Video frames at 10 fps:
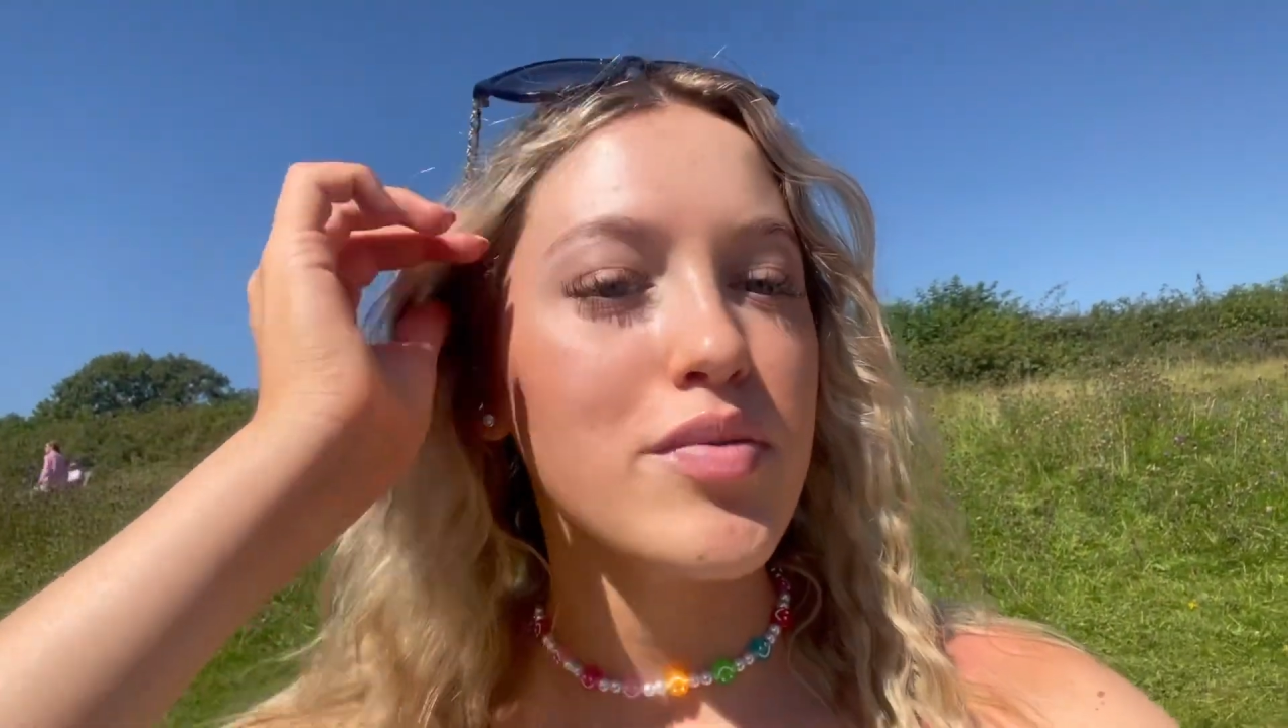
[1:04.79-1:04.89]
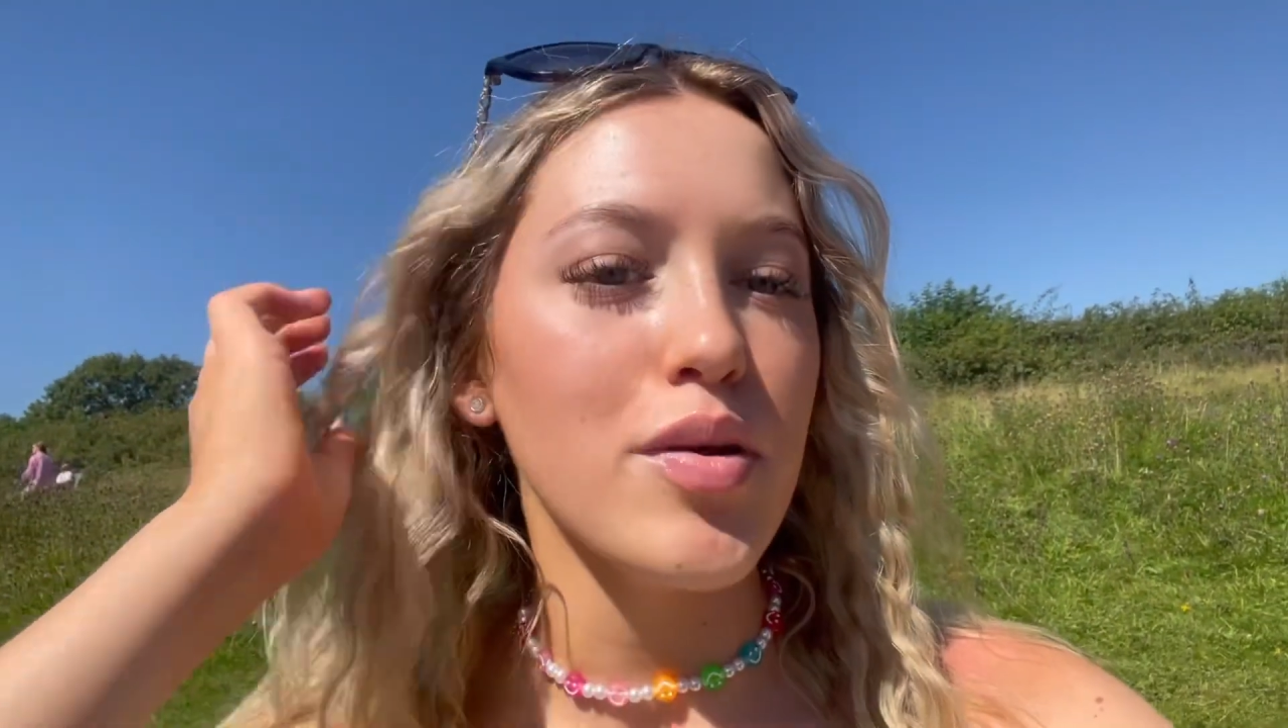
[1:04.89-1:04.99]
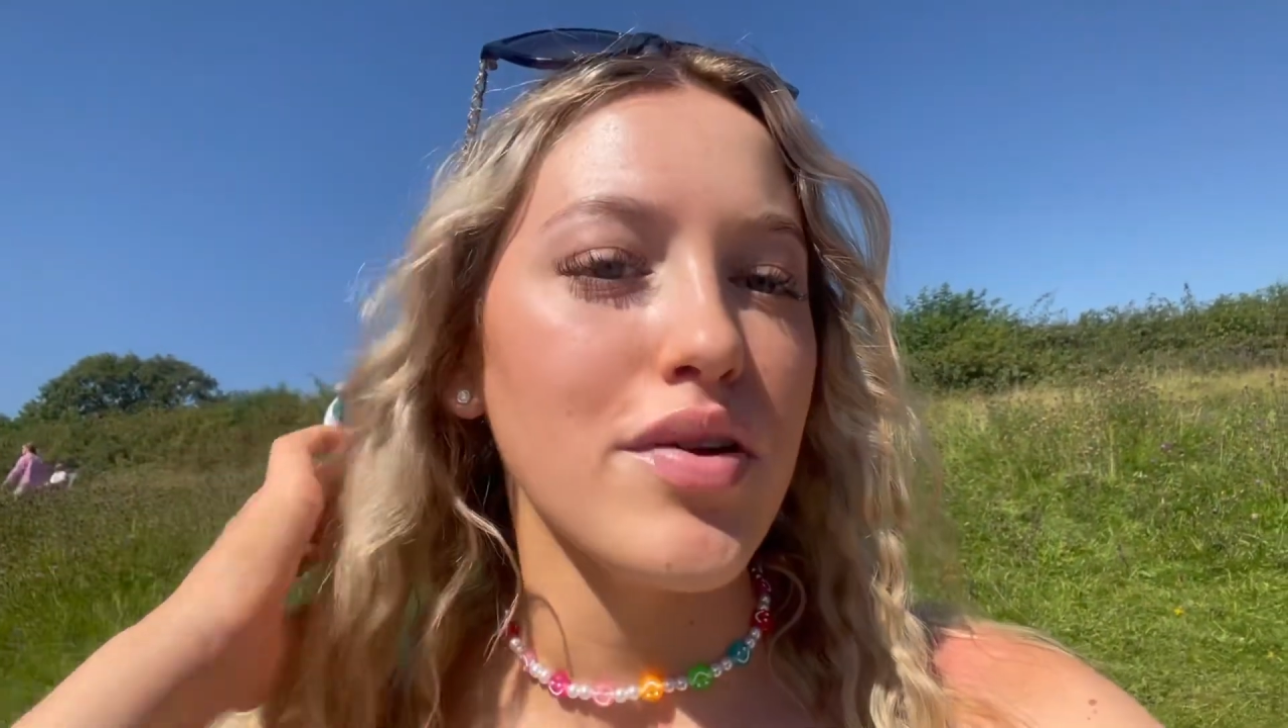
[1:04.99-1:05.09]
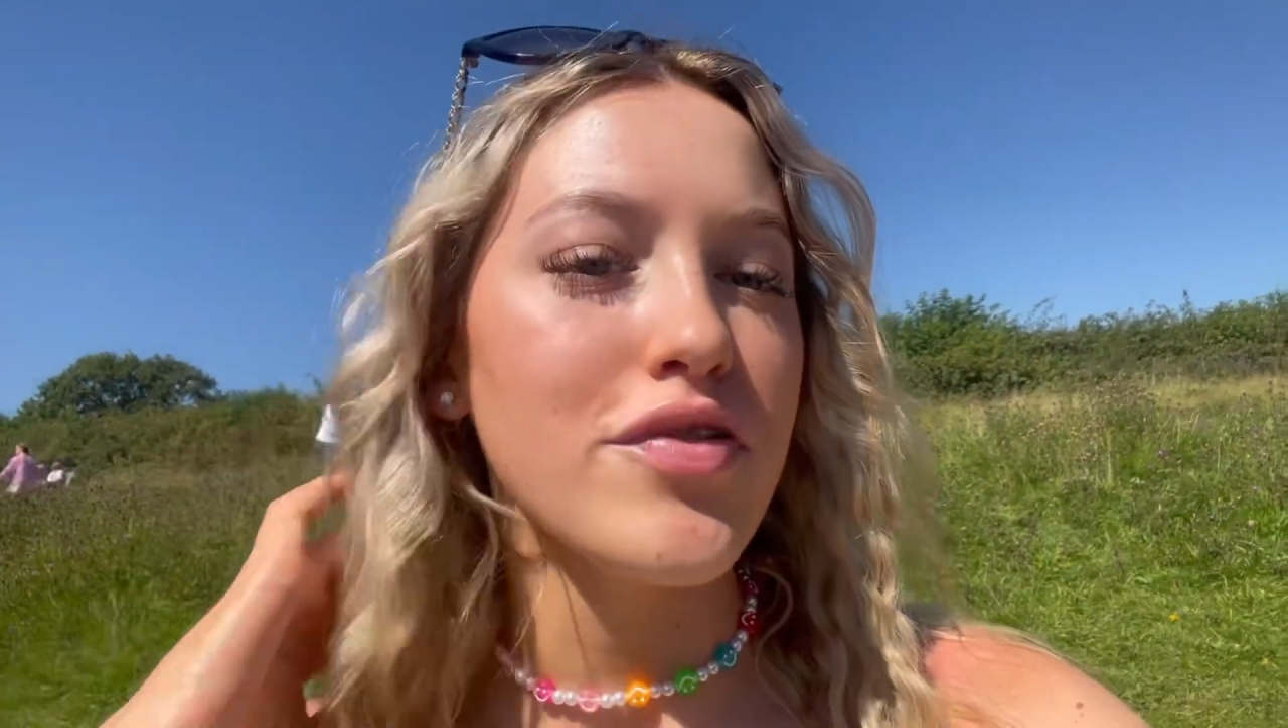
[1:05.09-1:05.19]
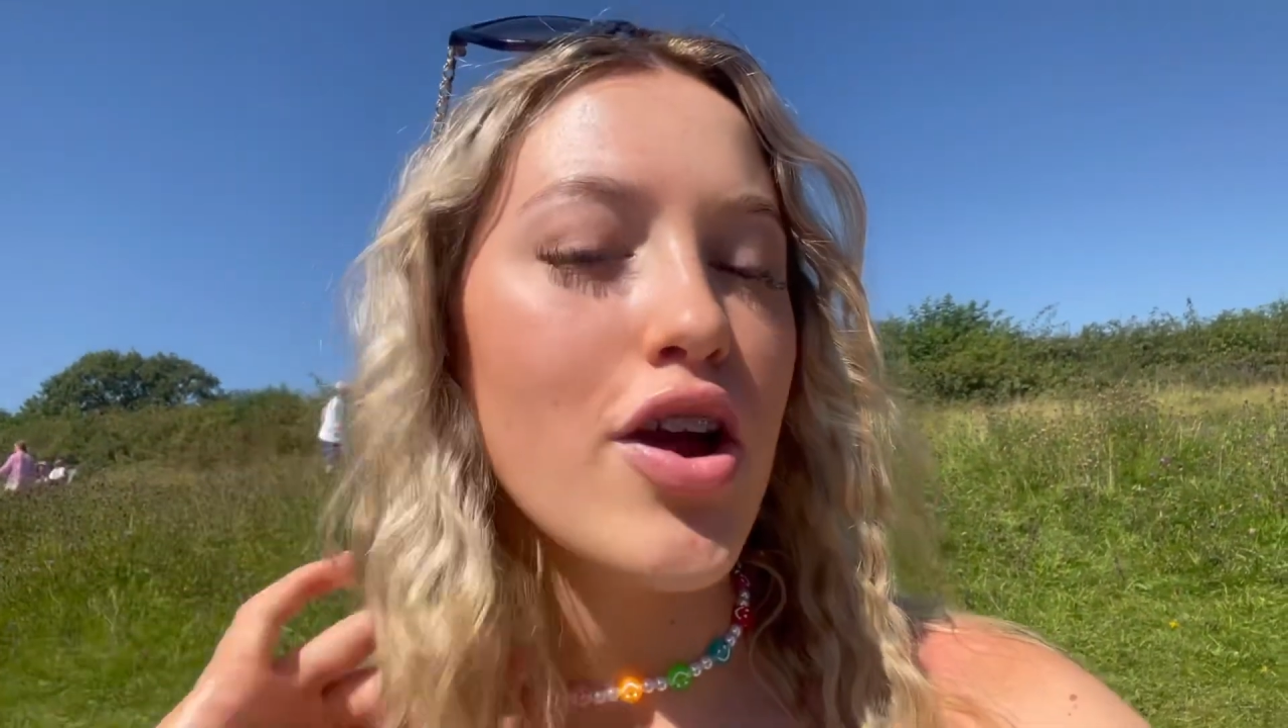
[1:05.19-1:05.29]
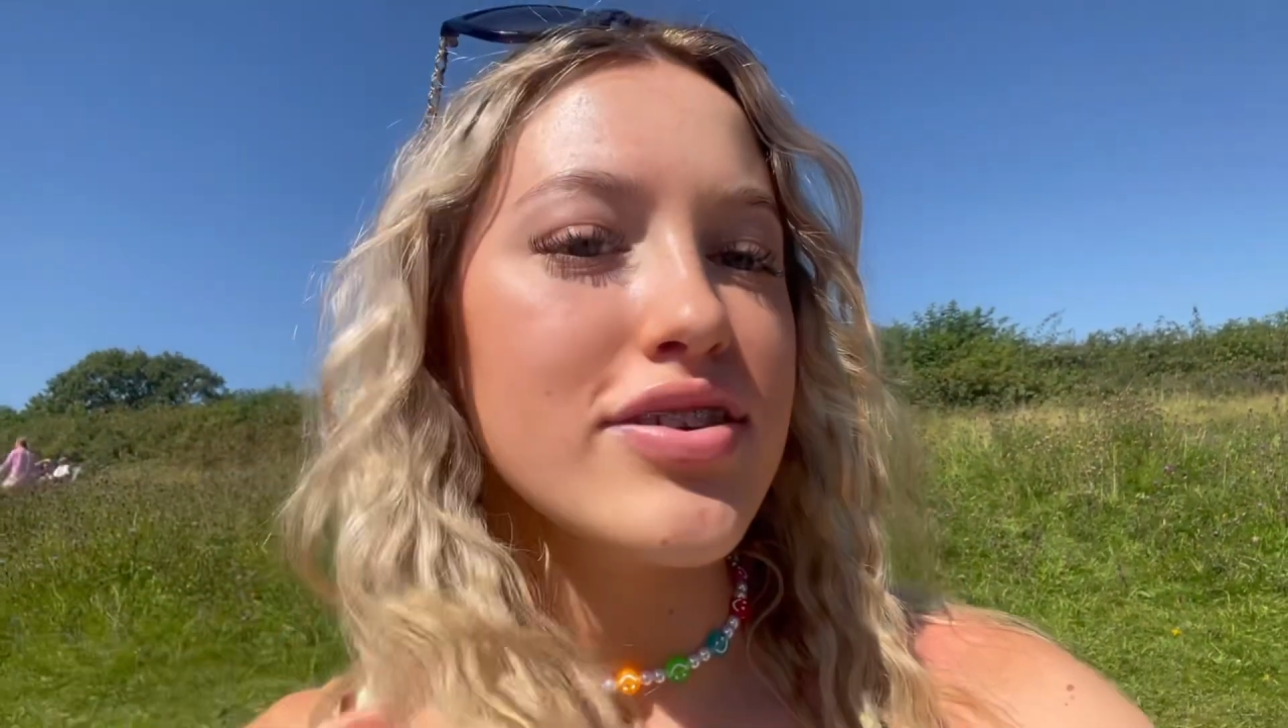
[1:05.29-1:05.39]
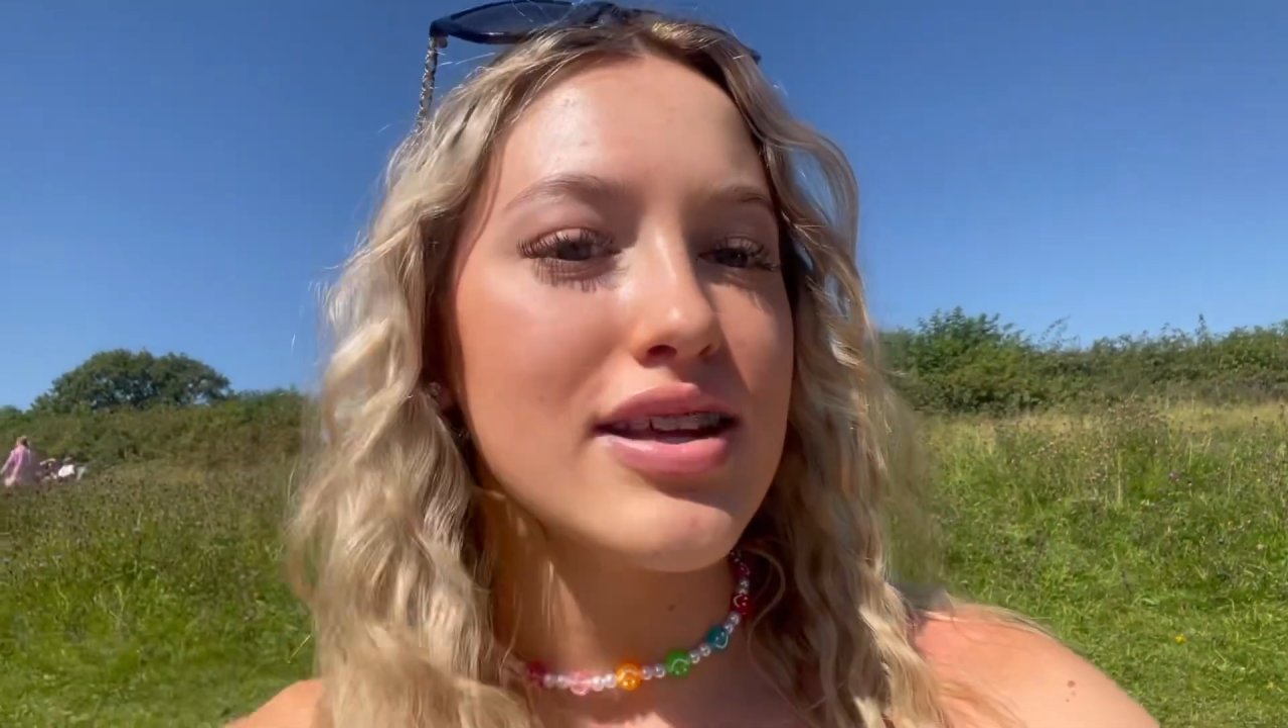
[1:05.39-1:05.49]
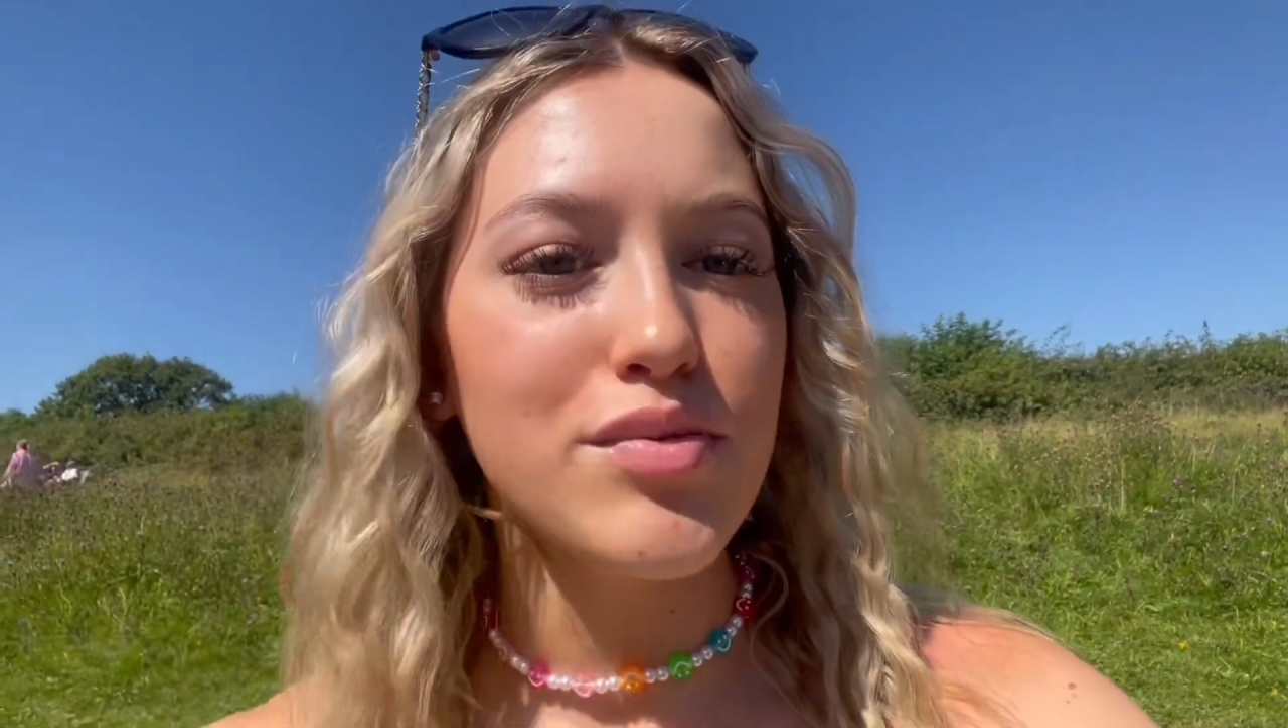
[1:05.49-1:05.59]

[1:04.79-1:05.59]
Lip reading: filming on my phone because